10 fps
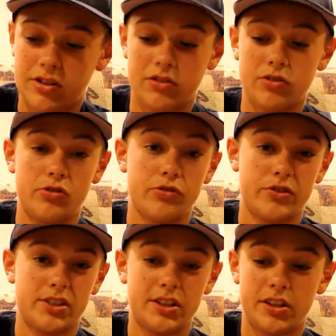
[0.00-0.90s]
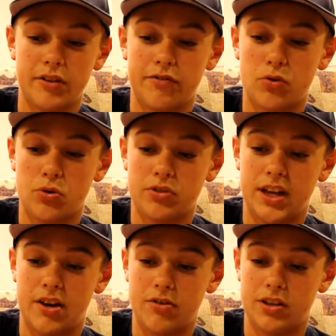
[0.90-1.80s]
you'll see they'll fold
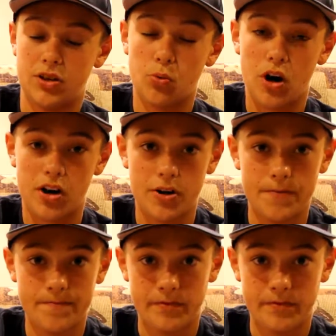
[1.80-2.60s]
down in the water